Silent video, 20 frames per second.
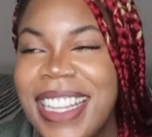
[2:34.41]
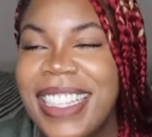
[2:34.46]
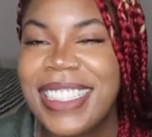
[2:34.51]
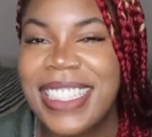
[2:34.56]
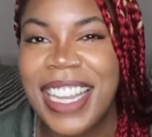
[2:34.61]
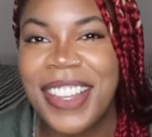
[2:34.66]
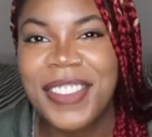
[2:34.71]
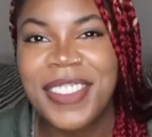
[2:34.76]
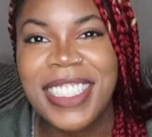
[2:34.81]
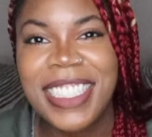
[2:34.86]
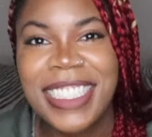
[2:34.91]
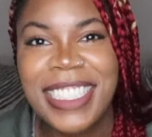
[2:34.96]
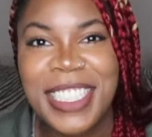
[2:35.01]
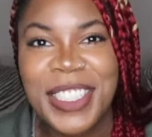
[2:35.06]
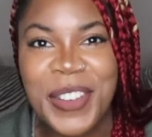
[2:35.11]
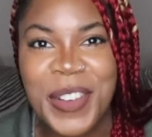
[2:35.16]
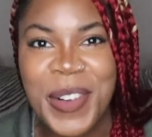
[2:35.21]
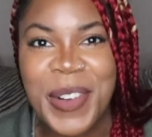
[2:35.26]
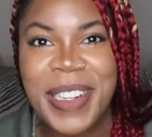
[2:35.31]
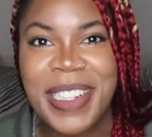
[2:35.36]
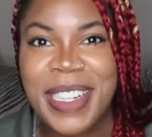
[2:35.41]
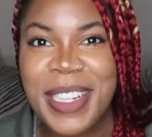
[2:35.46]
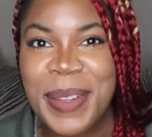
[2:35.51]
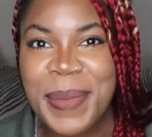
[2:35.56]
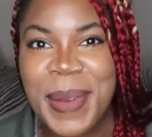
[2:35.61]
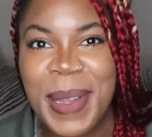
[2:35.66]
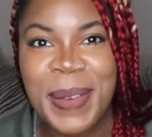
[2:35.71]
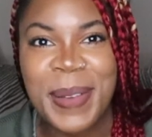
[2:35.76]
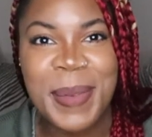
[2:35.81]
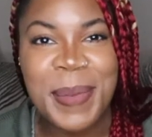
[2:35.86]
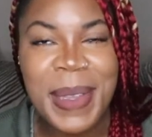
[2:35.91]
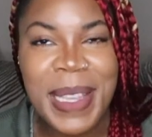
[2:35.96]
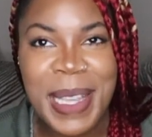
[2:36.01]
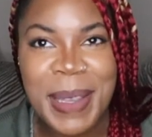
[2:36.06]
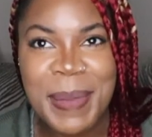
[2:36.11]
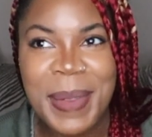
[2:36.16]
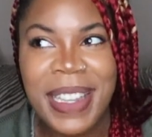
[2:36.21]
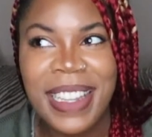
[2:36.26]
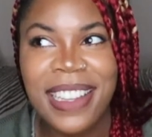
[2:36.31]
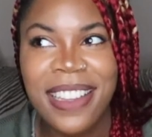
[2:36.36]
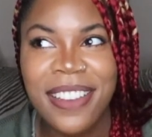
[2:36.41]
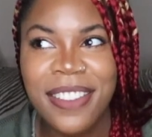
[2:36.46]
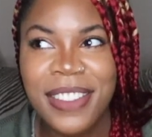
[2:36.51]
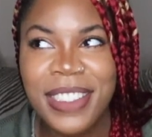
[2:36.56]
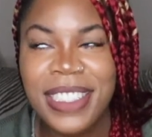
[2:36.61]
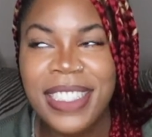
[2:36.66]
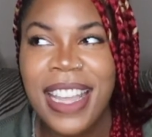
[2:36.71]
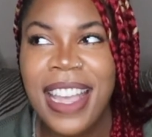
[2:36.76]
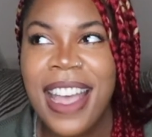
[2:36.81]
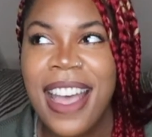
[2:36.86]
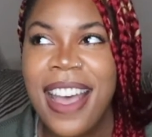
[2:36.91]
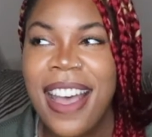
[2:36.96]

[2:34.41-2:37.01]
Definitely growing up, I would pick at my gifts,